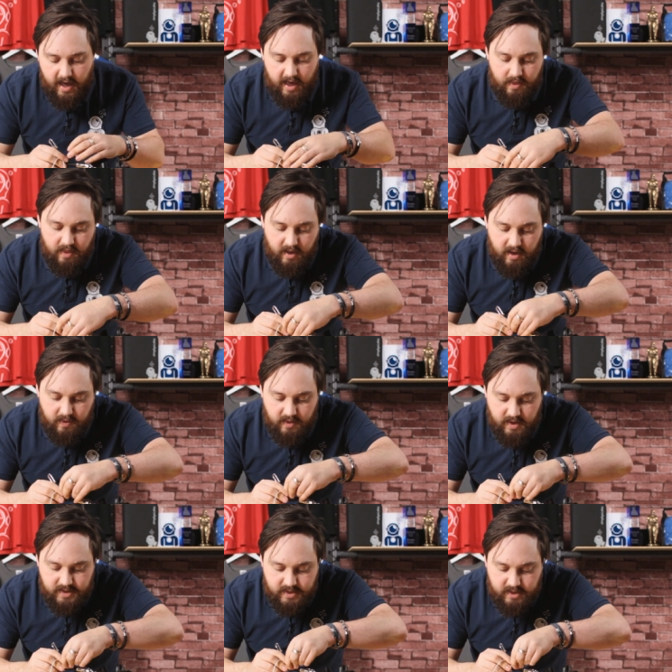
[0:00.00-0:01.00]
And then
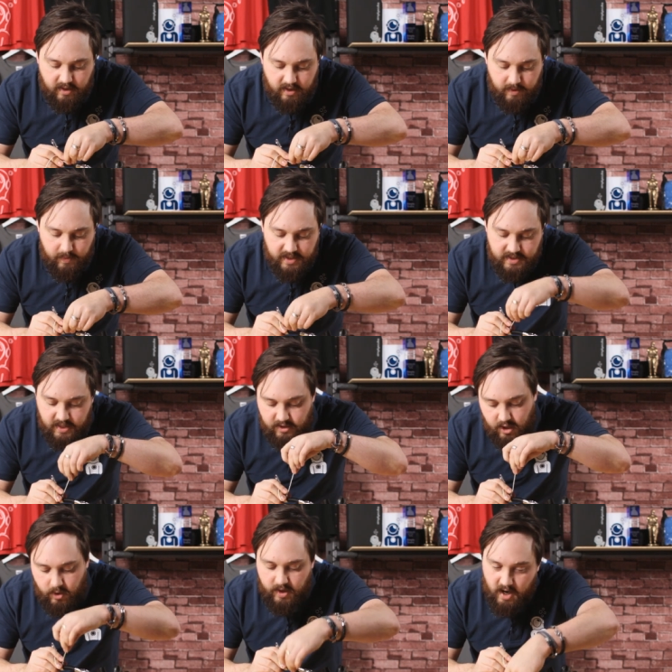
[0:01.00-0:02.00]
this time, instead
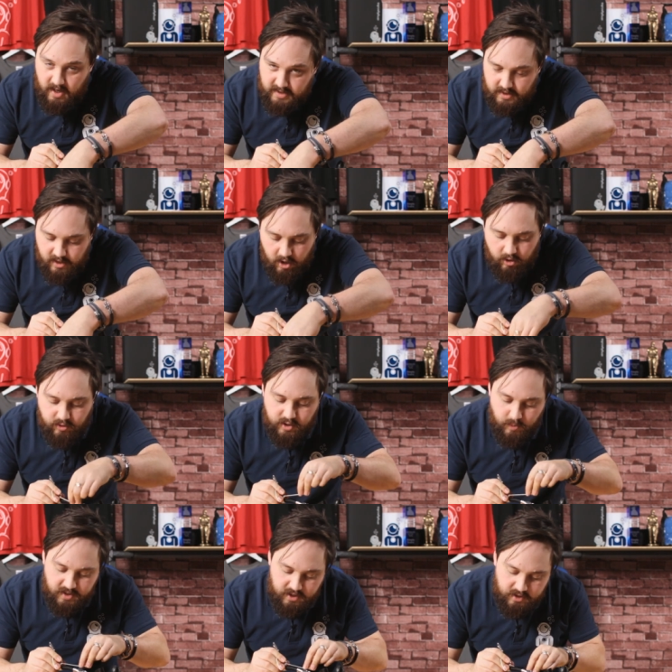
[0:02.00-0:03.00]
of going under the
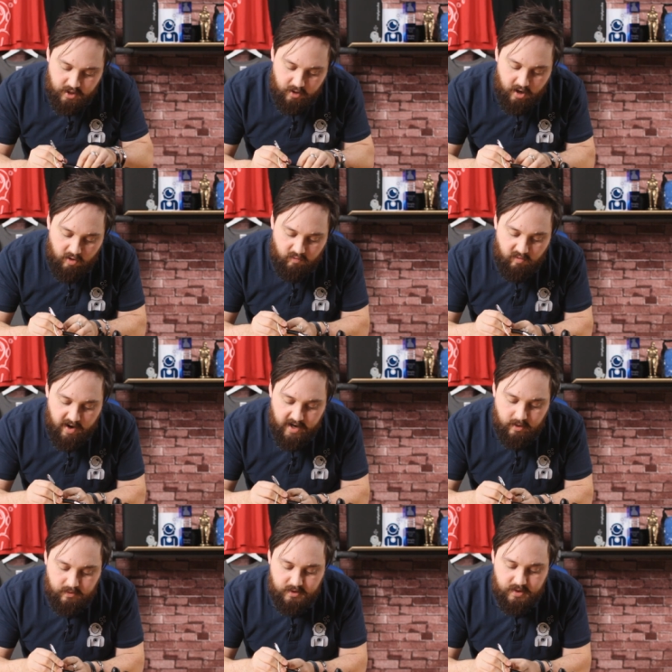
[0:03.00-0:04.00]
hose, we're just going
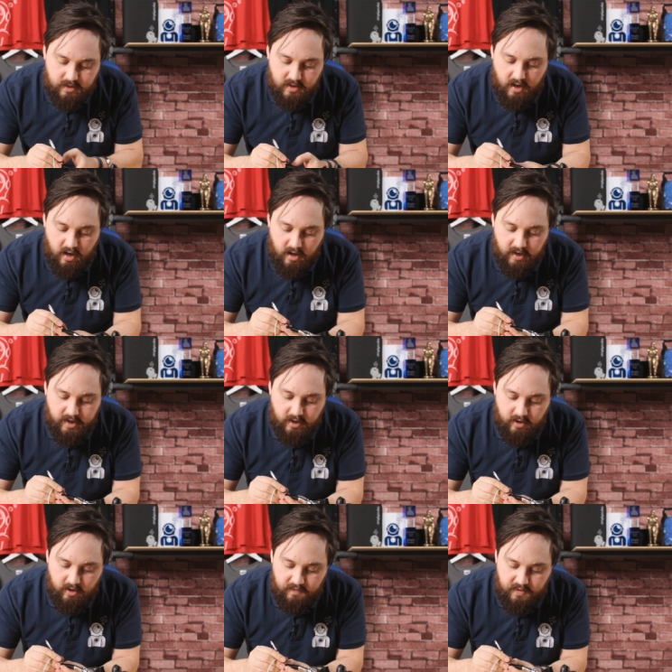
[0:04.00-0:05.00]
around the
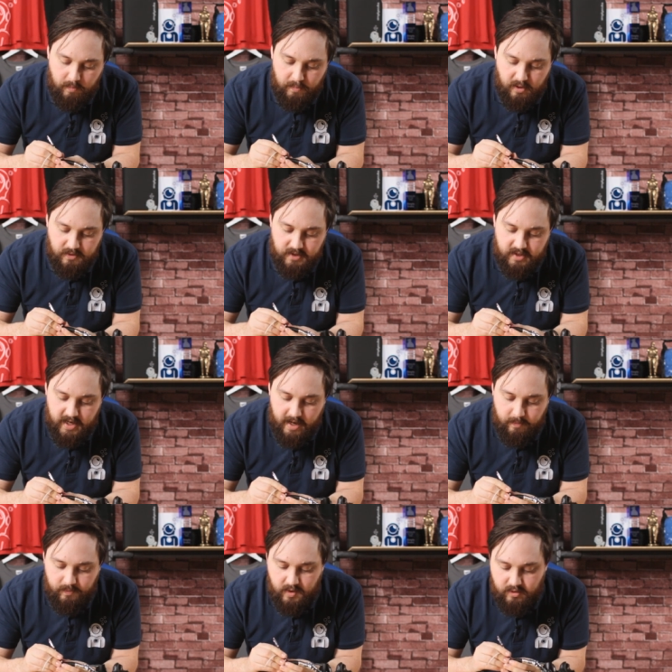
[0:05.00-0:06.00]
eye of the bolt snap.